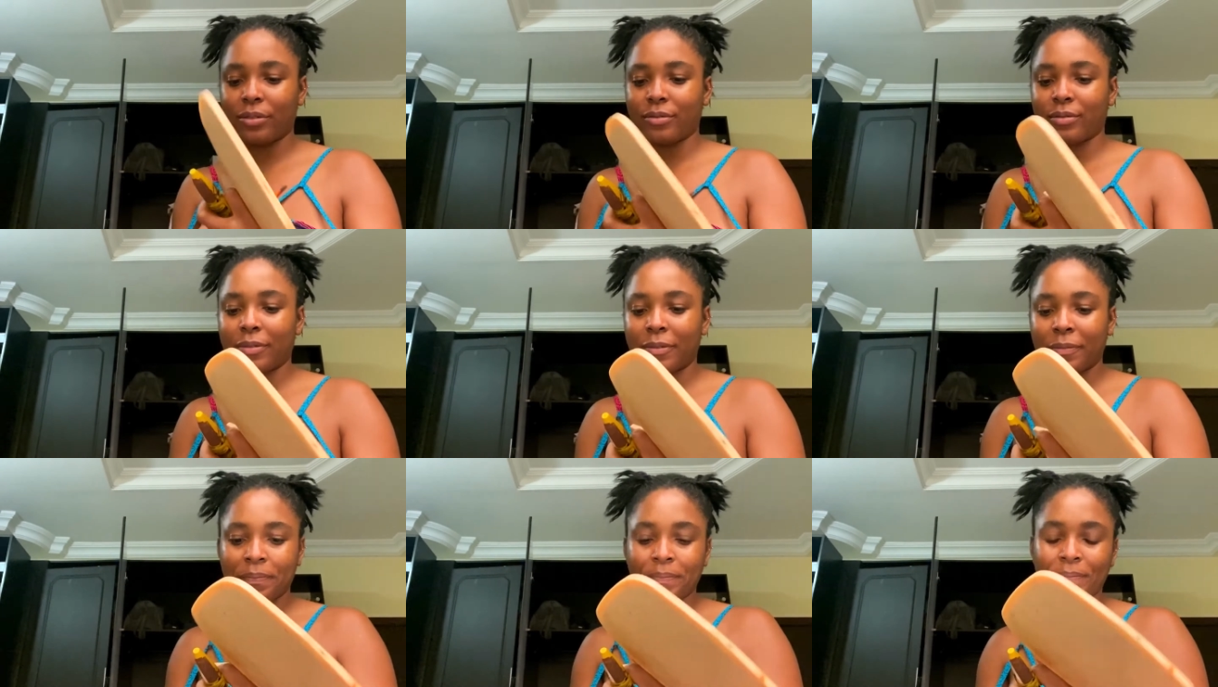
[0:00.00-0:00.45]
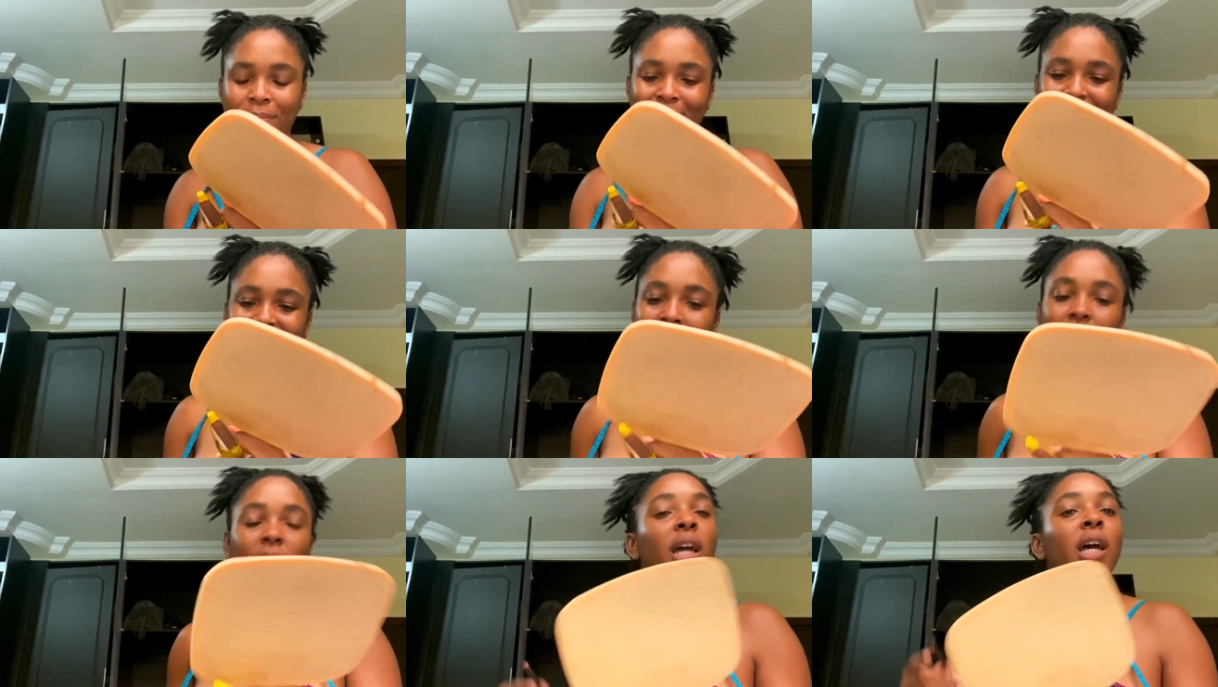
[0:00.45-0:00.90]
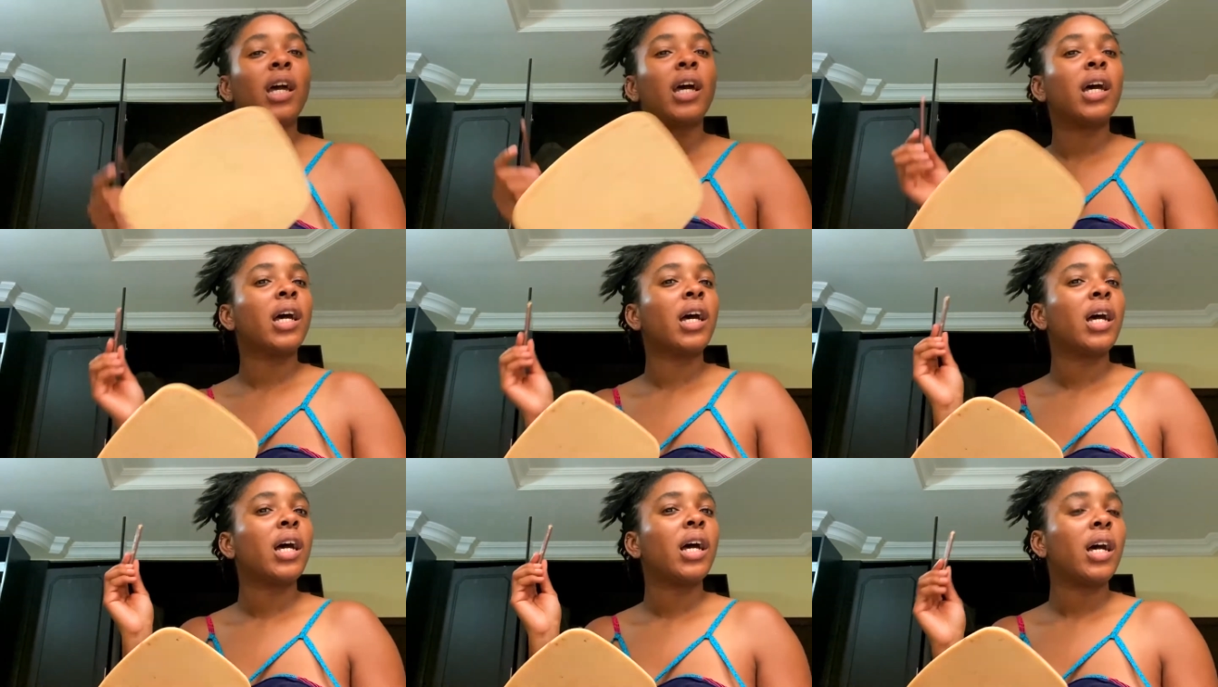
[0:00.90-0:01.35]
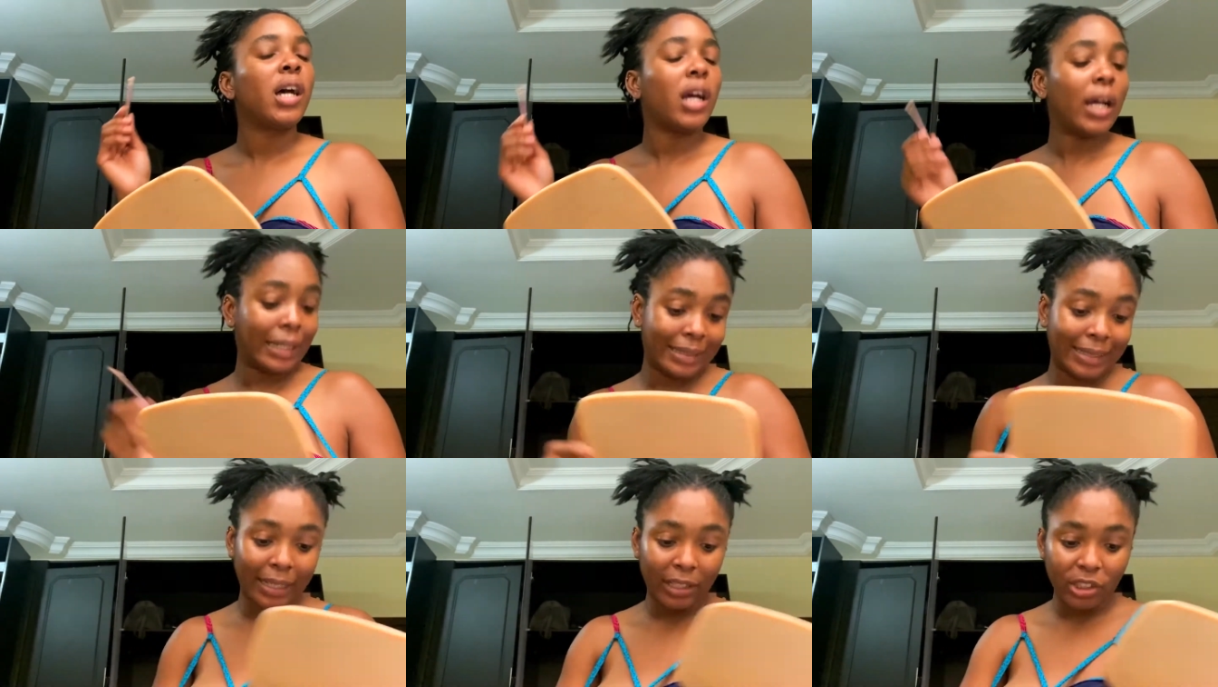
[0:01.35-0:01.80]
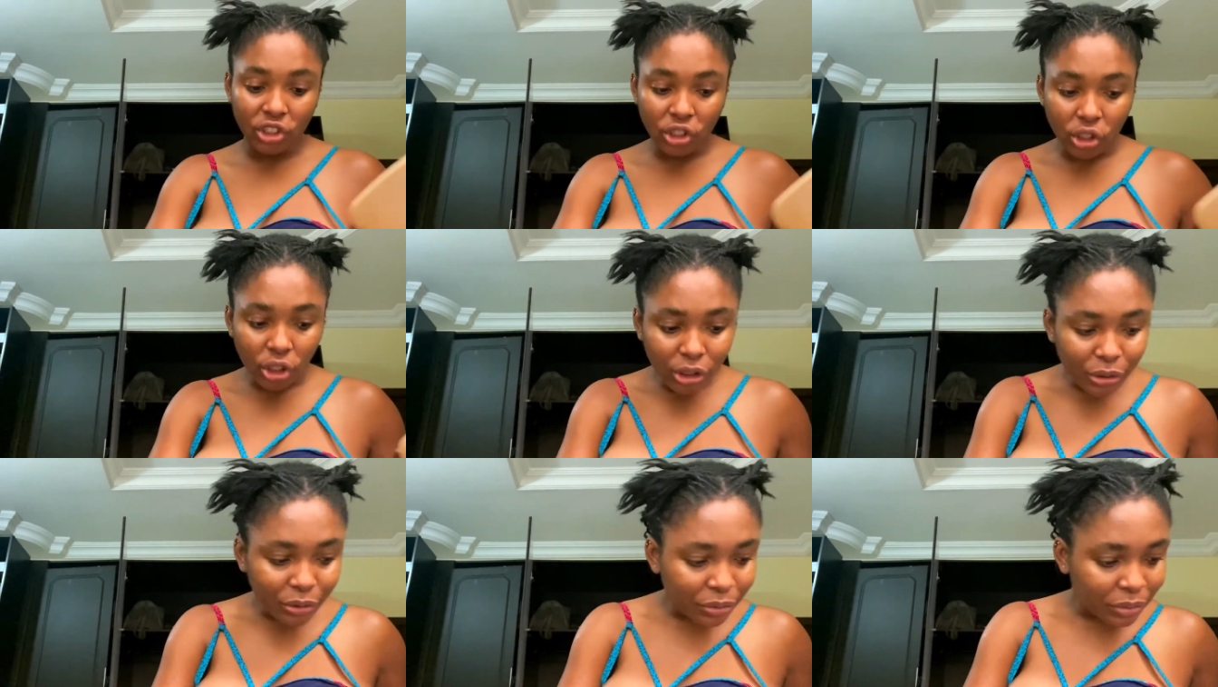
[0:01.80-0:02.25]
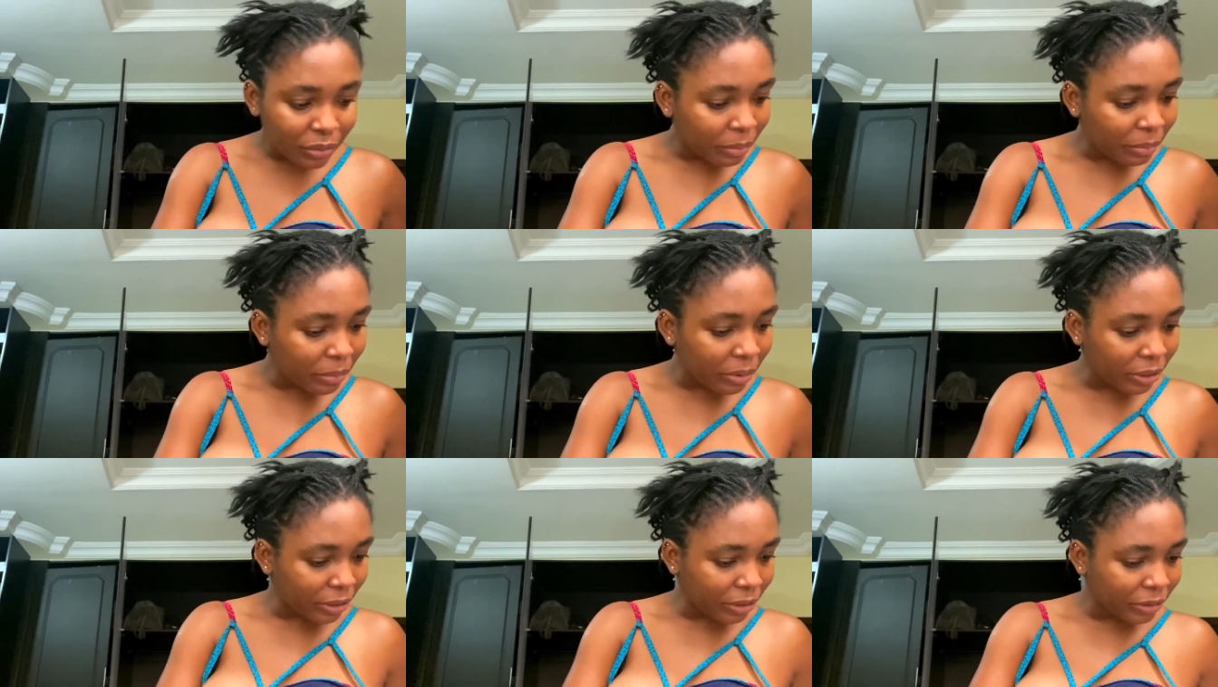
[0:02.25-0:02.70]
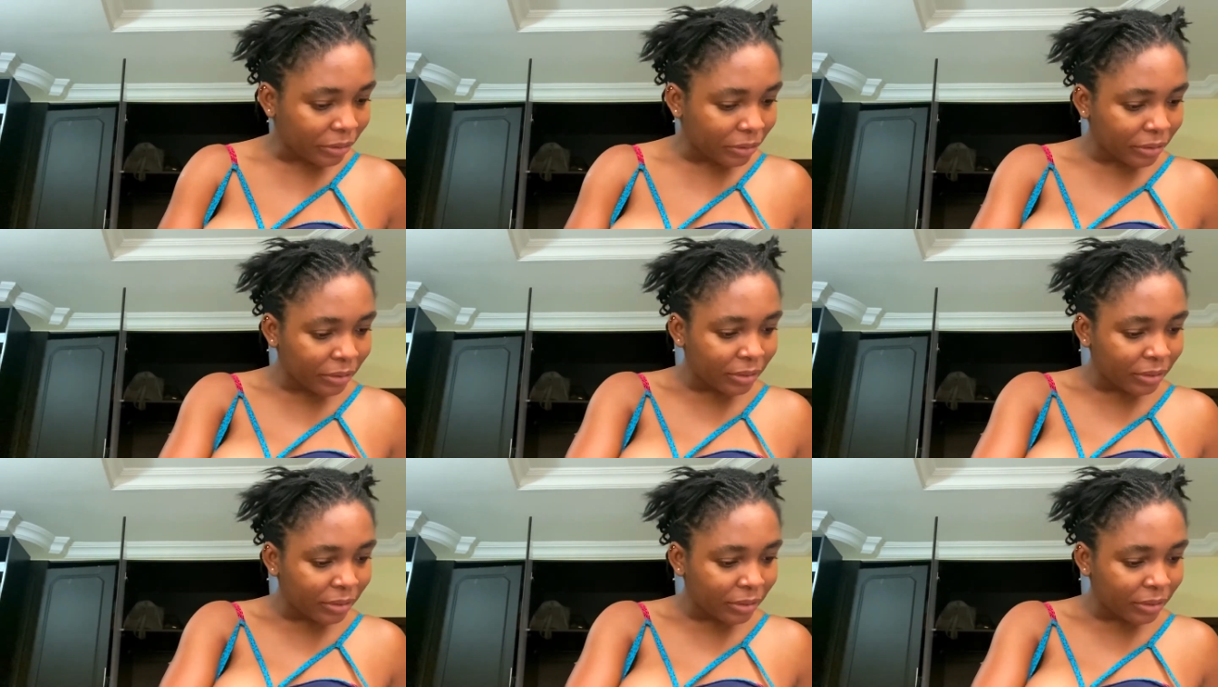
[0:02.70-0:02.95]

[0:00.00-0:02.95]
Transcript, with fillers: of attention, but